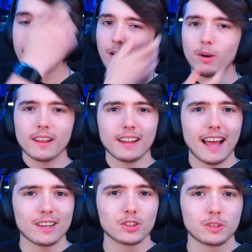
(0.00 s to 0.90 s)
And one of the
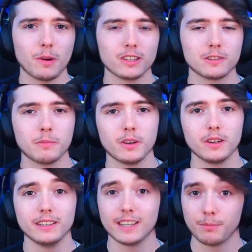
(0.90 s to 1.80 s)
last
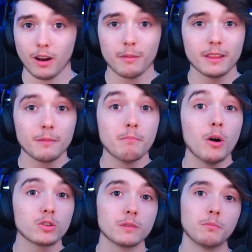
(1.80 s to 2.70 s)
responsibilities, and probably the
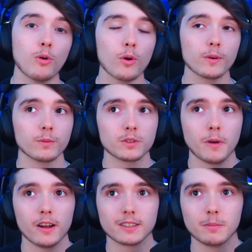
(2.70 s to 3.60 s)
most important
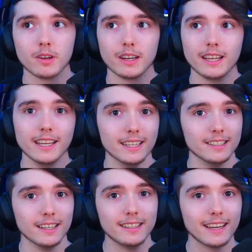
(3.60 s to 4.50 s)
responsibility, is
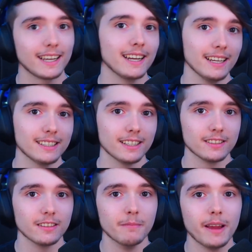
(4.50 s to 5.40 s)
the ticketing
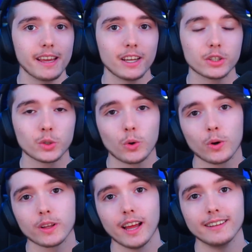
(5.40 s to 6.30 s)
system, making
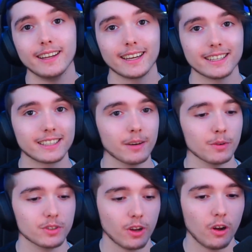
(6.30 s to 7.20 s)
sure that tickets get
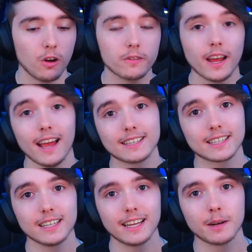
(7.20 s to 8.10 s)
resolved,
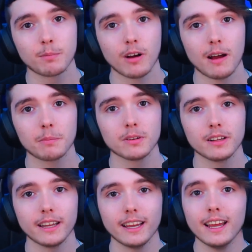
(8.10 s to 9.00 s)
escalated
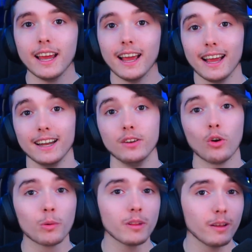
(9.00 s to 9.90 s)
properly. And
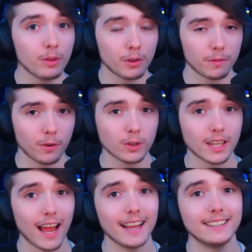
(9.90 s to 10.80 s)
normally with your first
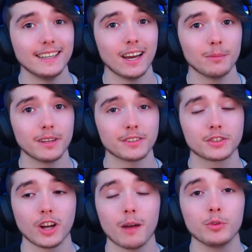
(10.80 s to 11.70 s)
I T help desk
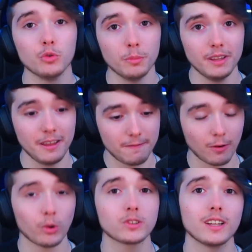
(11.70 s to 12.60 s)
job, you will be the
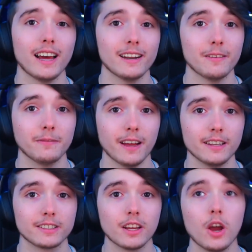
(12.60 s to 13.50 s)
first line of
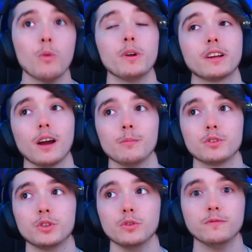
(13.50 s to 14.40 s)
defense when it comes
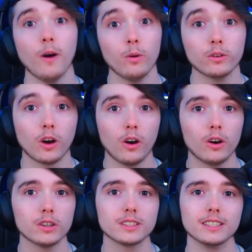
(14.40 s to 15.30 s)
to phone
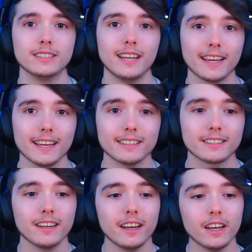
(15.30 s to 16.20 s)
calls and
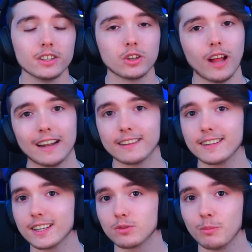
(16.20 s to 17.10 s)
tickets. So a lot of the
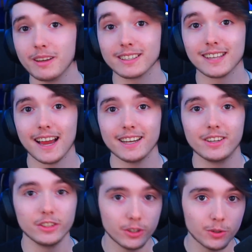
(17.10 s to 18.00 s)
tickets will be assigned
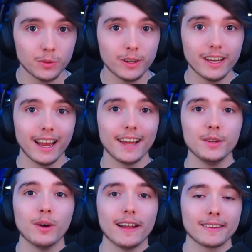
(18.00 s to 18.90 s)
to you, and
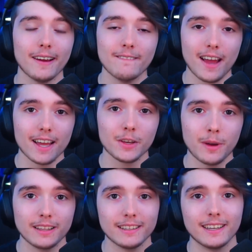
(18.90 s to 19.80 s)
you will have to
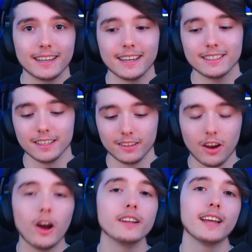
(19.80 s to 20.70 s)
evaluate the tickets and
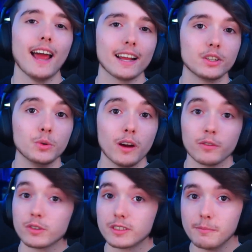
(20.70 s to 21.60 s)
contact
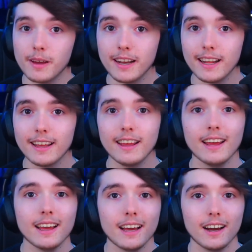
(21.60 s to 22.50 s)
whoever submitted it,
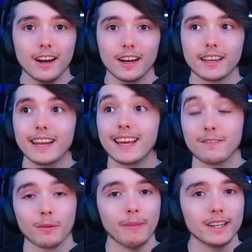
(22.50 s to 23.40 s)
uh, getting
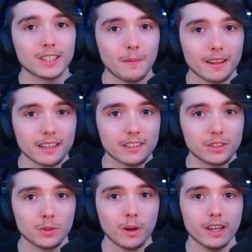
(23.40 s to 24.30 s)
information about the
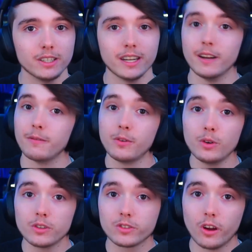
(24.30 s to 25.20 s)
situation. And if you
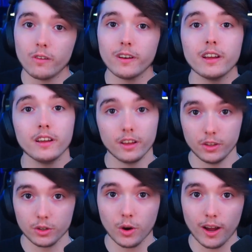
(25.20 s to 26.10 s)
could solve it,
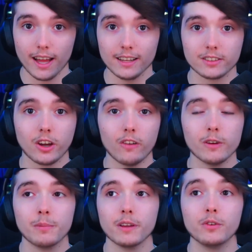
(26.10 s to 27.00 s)
you go ahead and solve
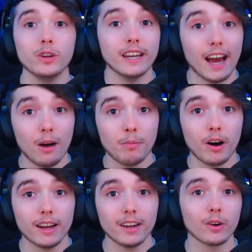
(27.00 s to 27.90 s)
it. But if you need help
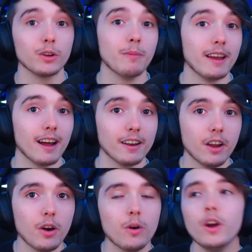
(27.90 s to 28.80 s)
on it, or you may not
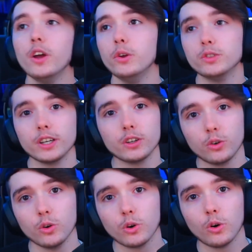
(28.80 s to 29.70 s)
know, using
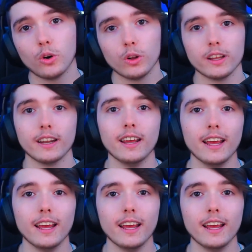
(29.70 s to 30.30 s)
Google, and